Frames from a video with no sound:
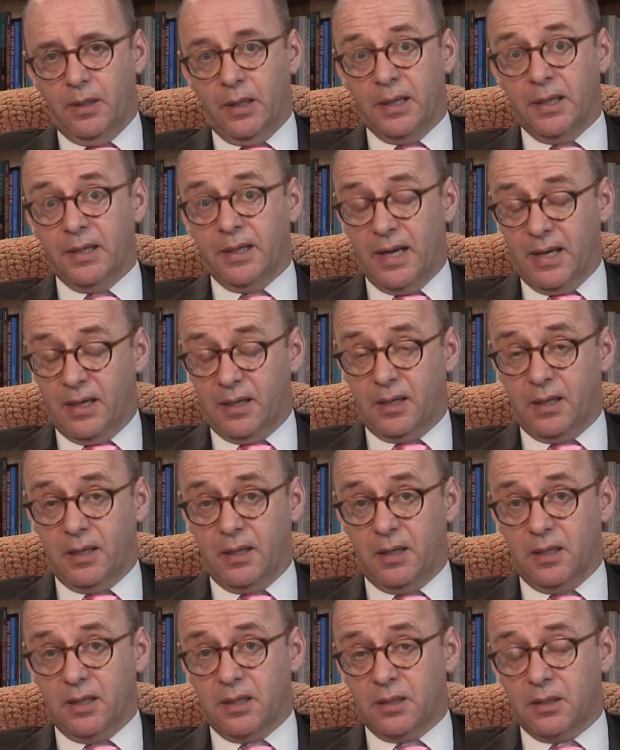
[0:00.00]
And in that
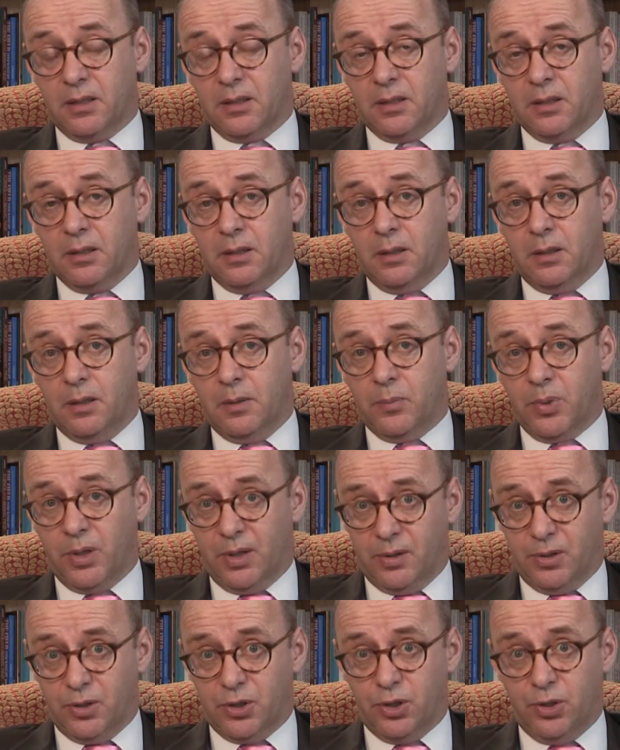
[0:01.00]
case,
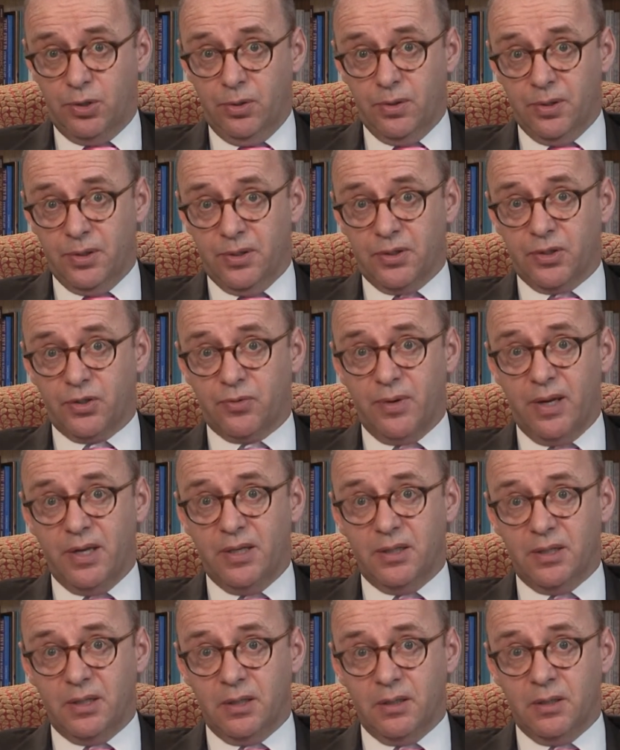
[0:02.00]
Pearl Assurance
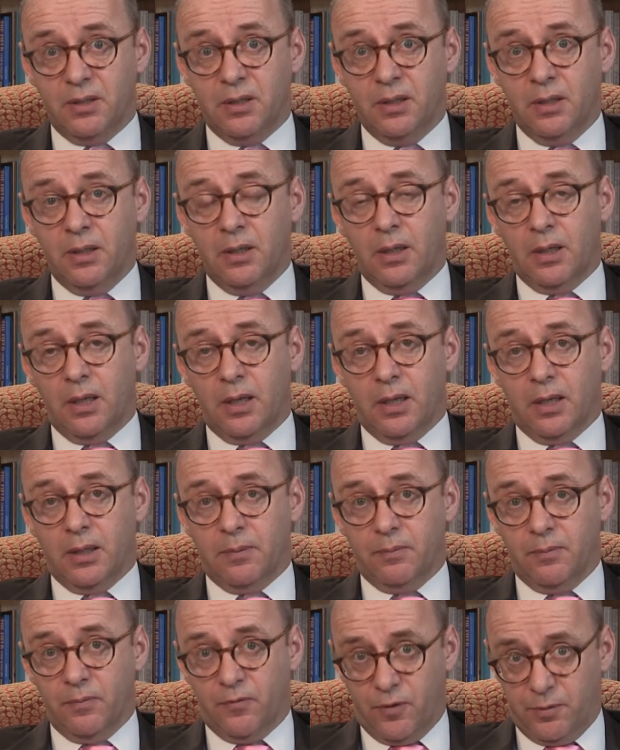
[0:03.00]
rented
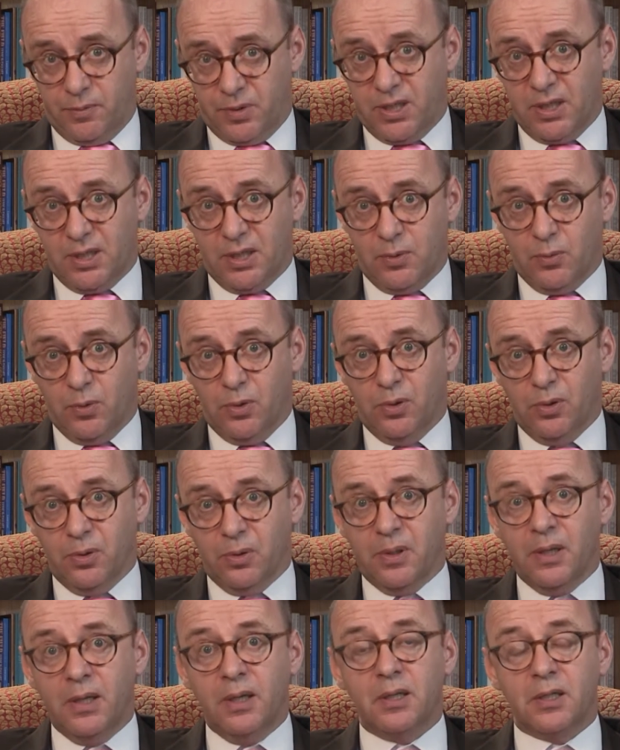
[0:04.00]
from City
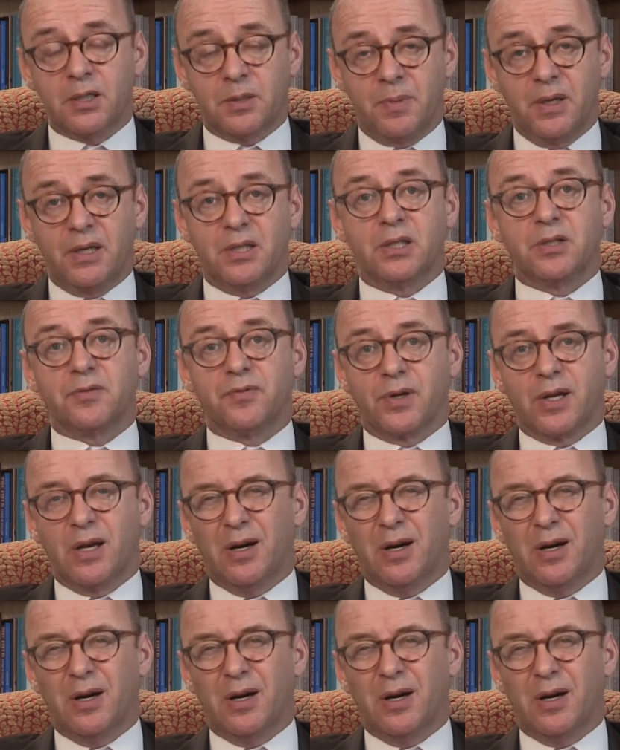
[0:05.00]
Wall spaces for